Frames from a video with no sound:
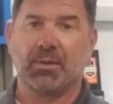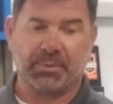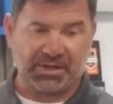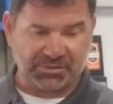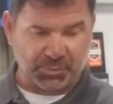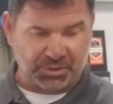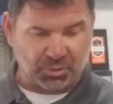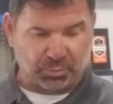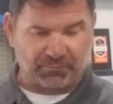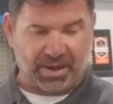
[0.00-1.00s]
because we
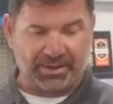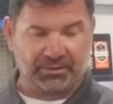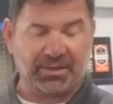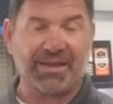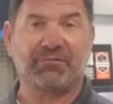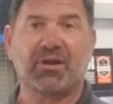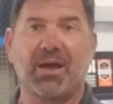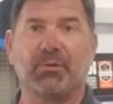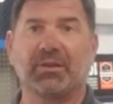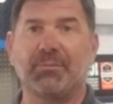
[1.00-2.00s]
do provide a
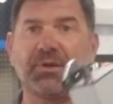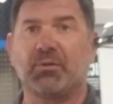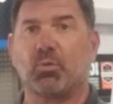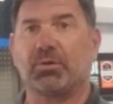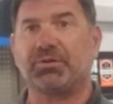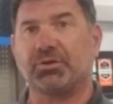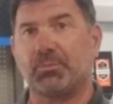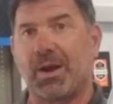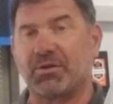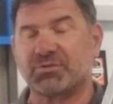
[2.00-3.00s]
lifetime unlimited warranty on the
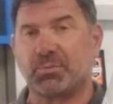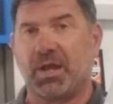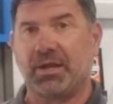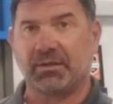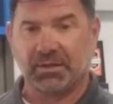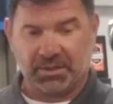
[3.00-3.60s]
power supply.